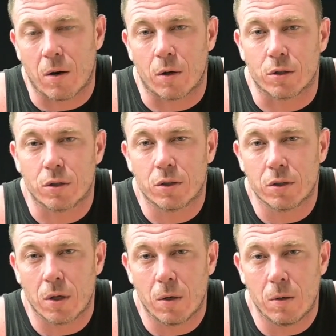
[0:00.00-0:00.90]
are
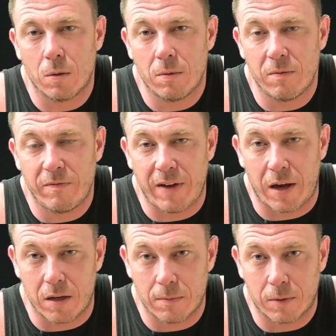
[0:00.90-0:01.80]
so
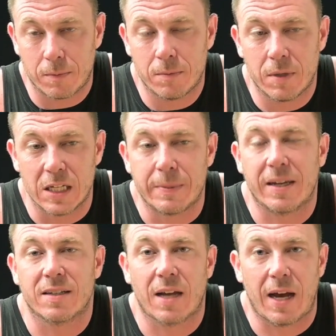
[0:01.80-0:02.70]
valuable is
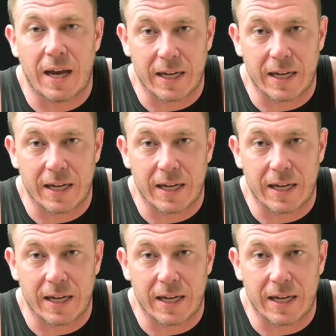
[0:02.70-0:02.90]
because I